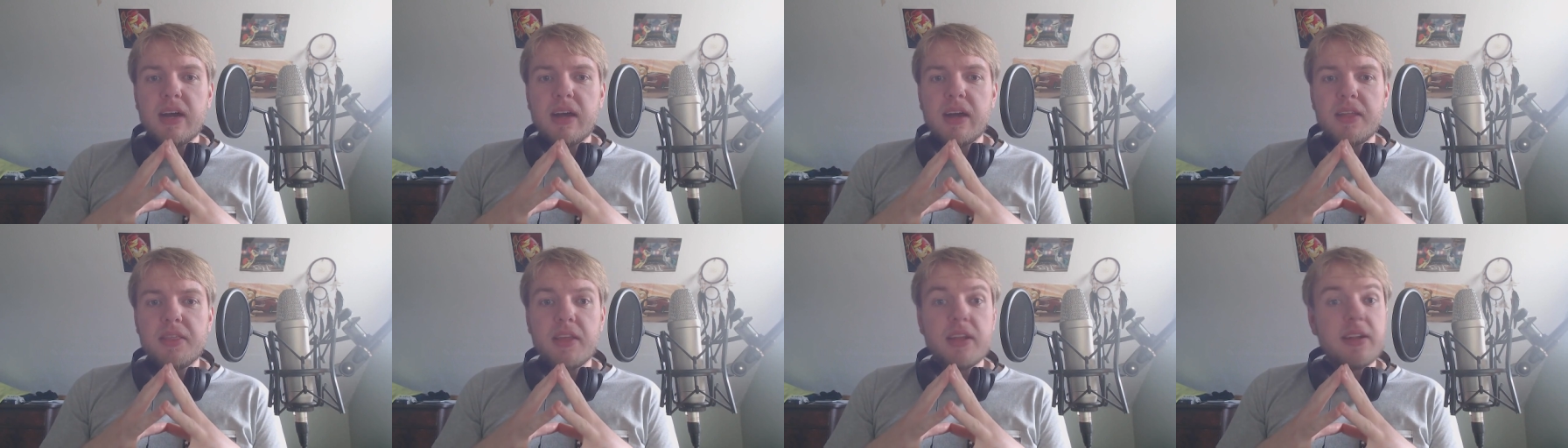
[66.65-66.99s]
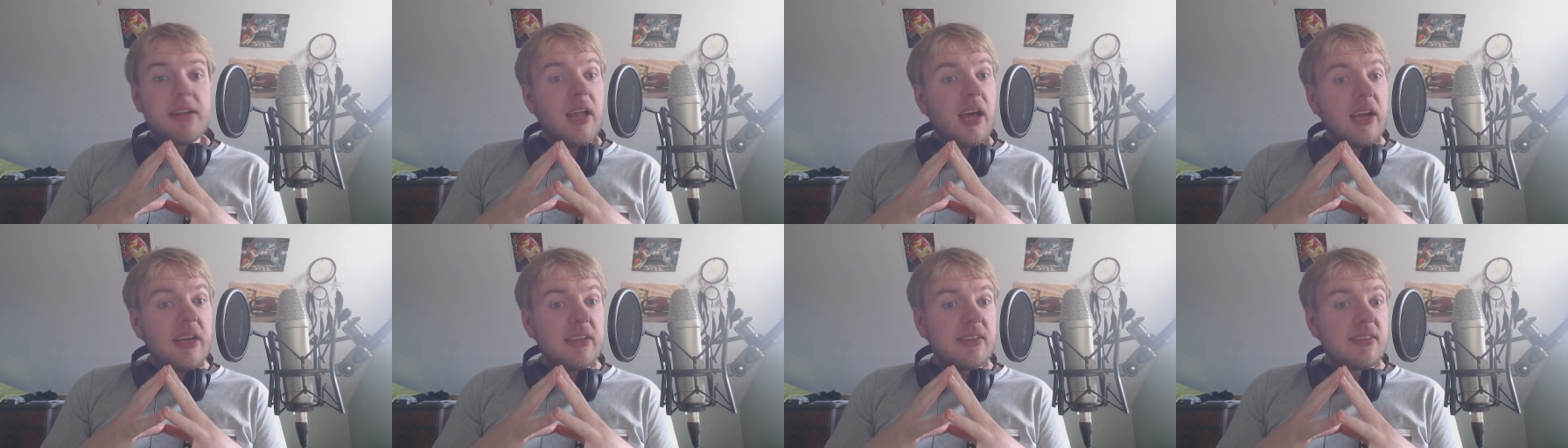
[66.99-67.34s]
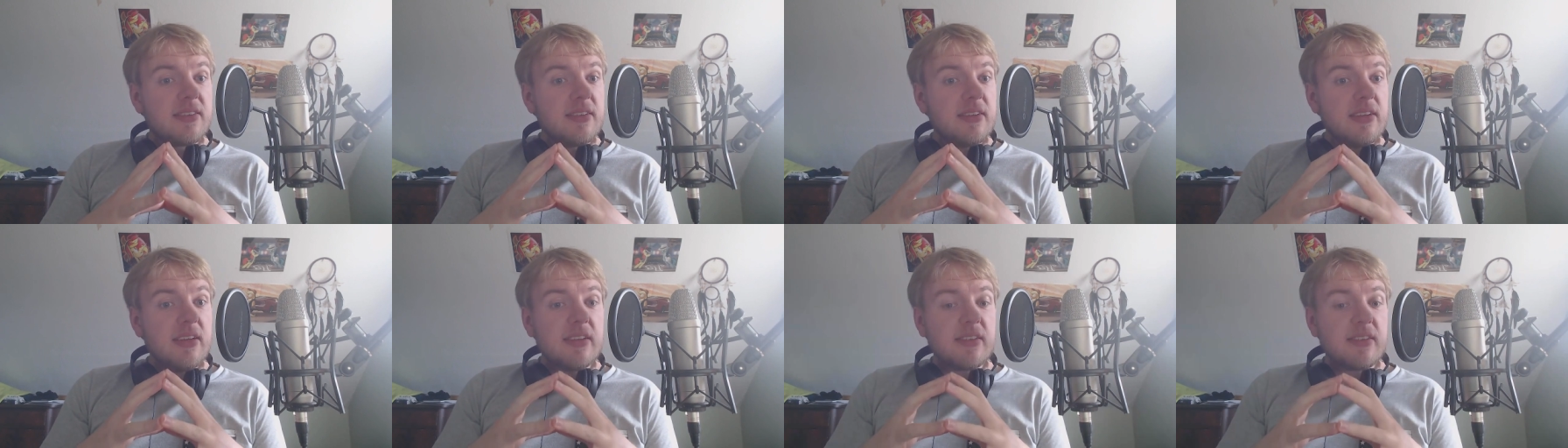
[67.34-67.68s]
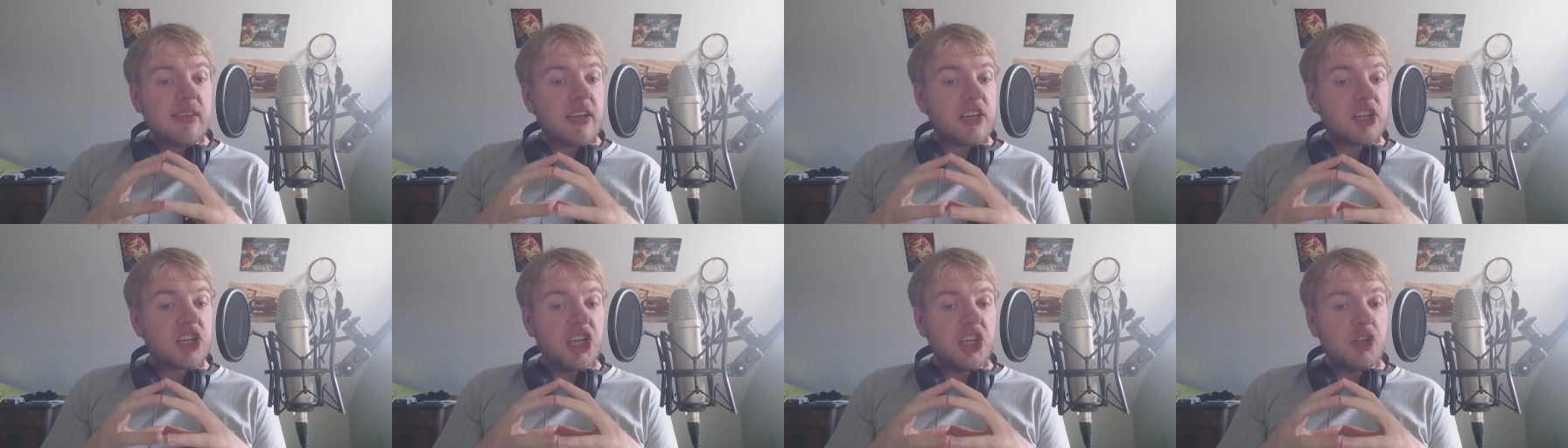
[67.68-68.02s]
uh, The Night is
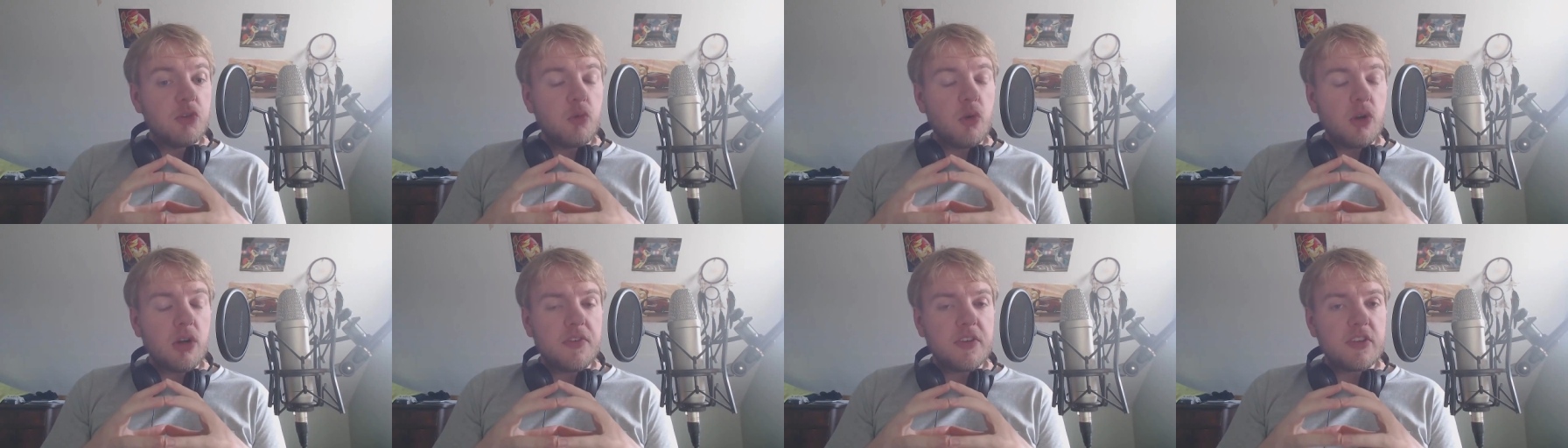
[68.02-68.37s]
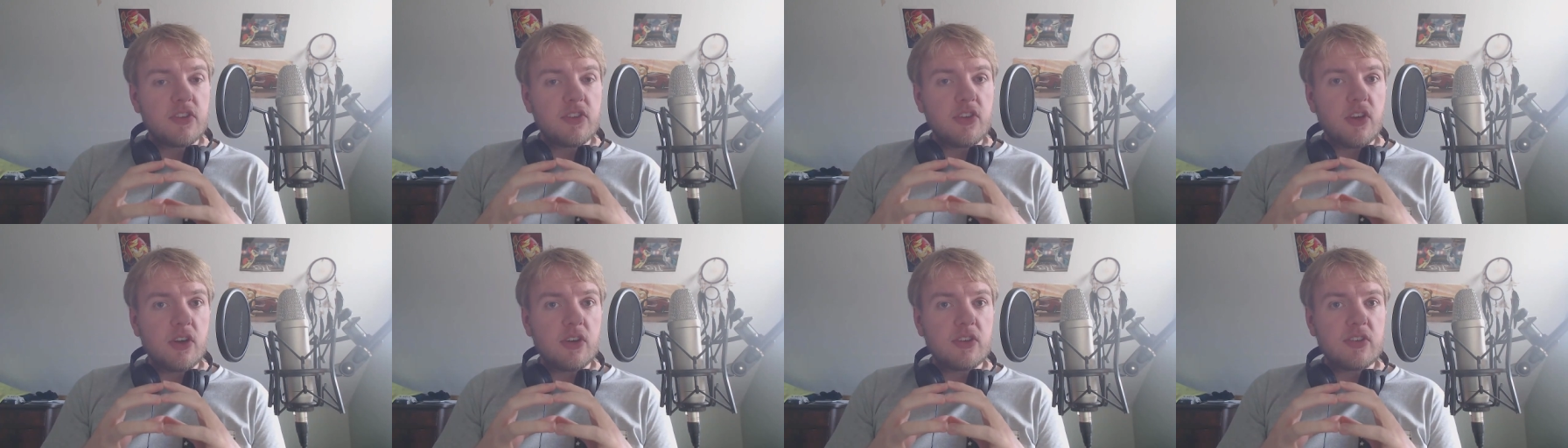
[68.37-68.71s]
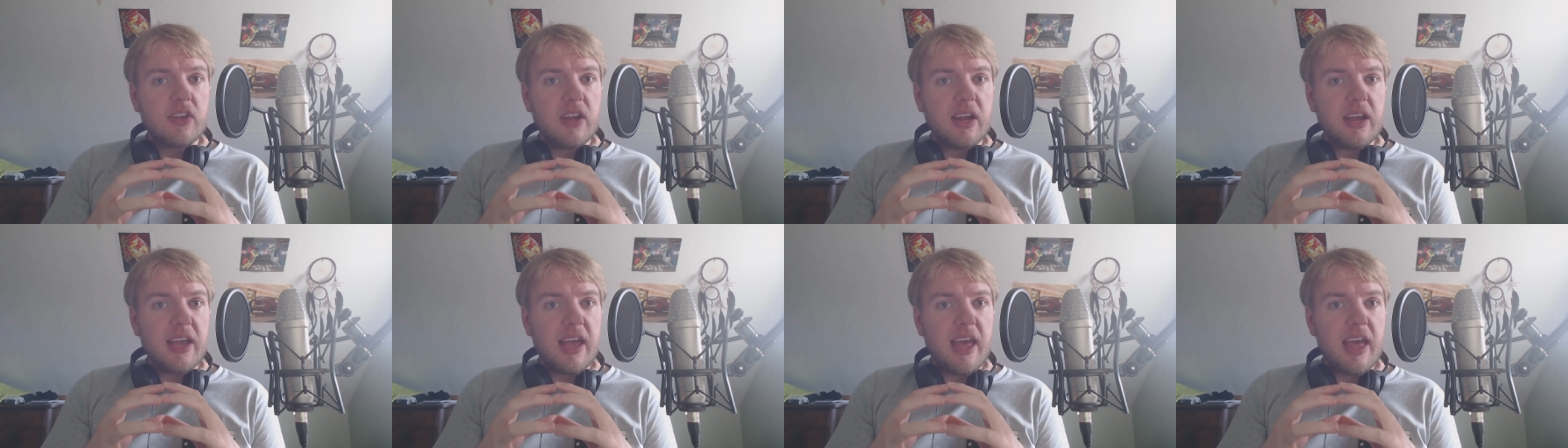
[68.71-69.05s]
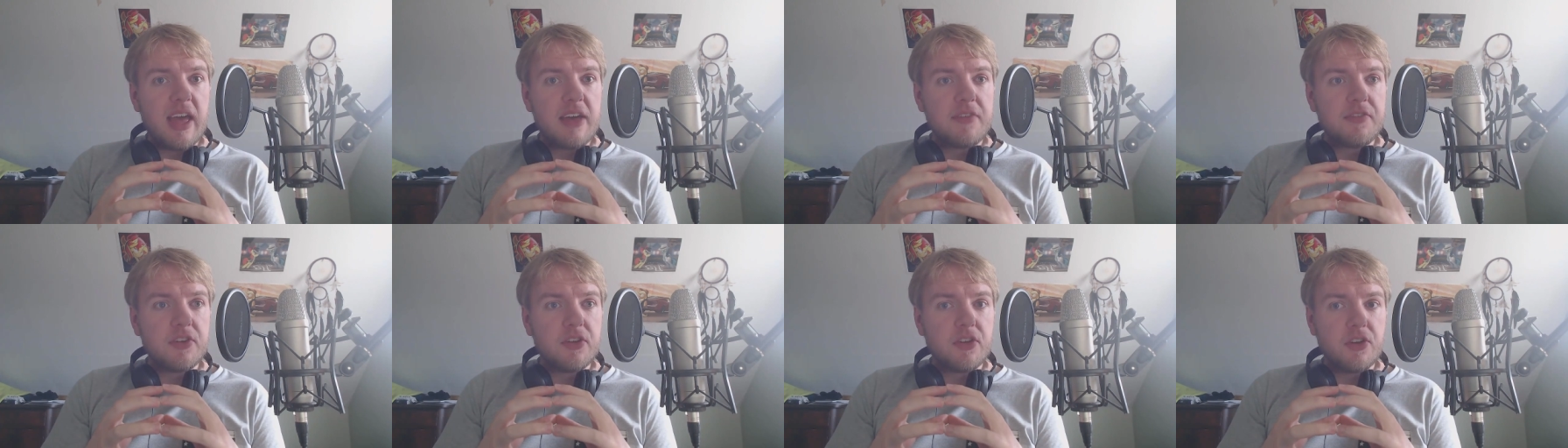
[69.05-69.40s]
actually one of his songs that I
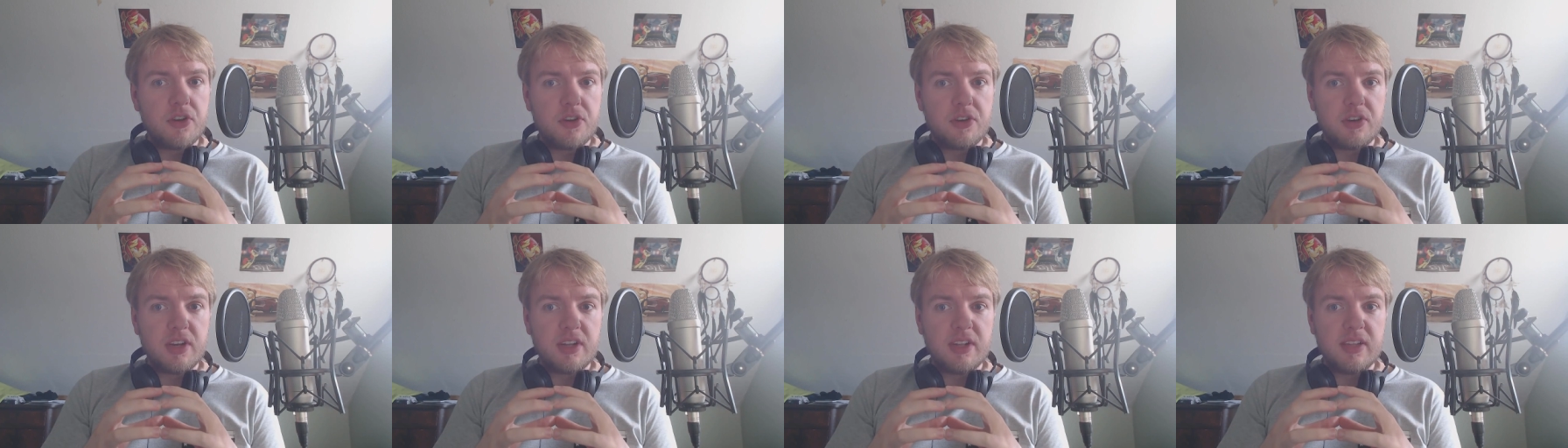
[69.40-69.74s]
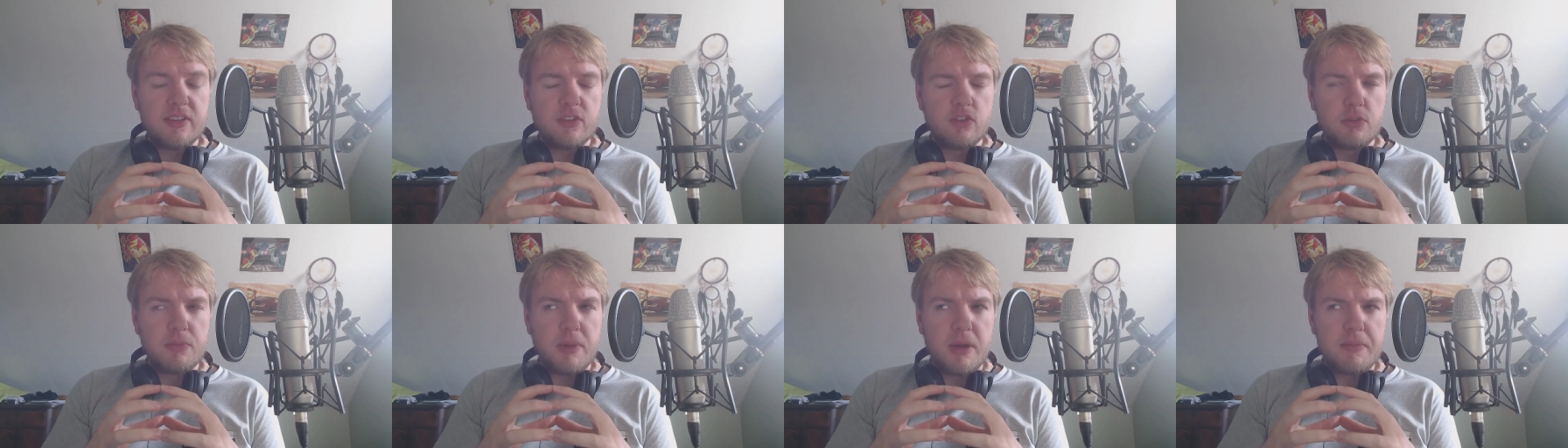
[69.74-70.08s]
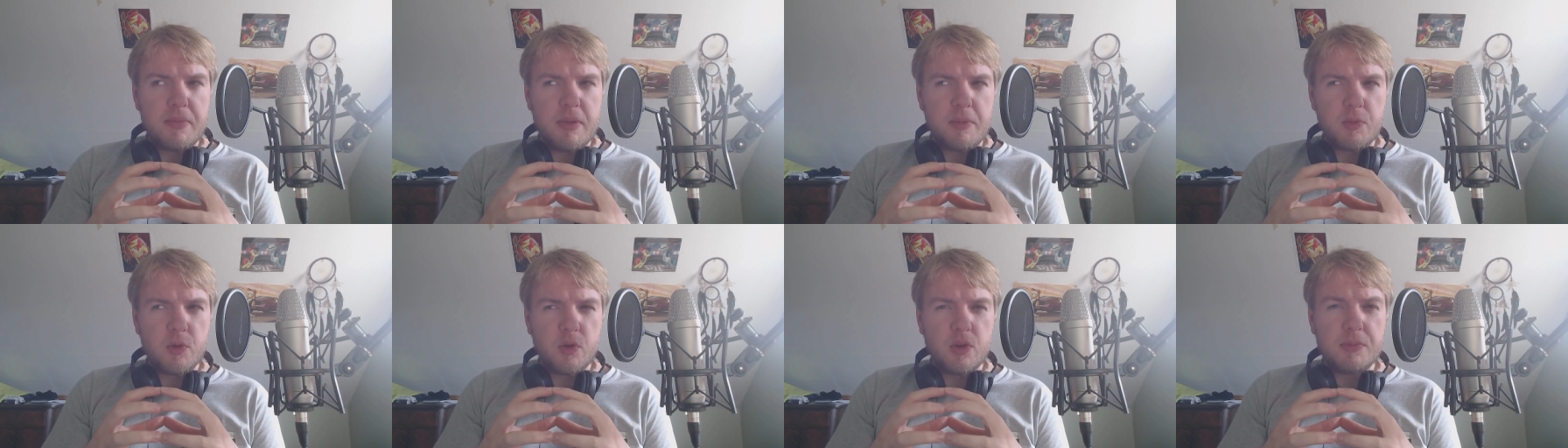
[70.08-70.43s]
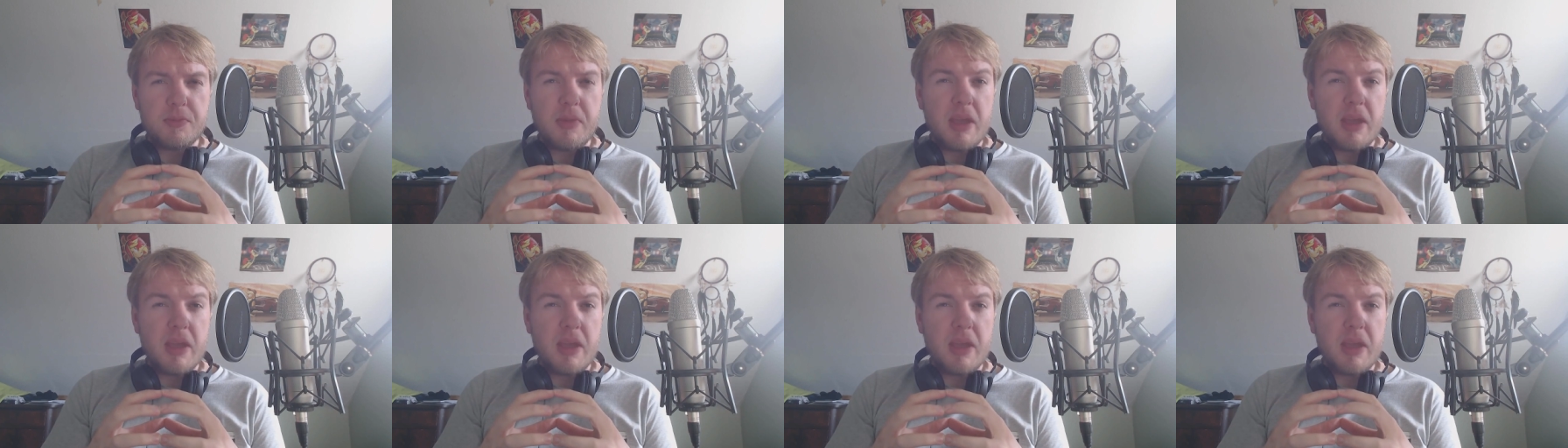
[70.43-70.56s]
haven't heard, at least to my memory.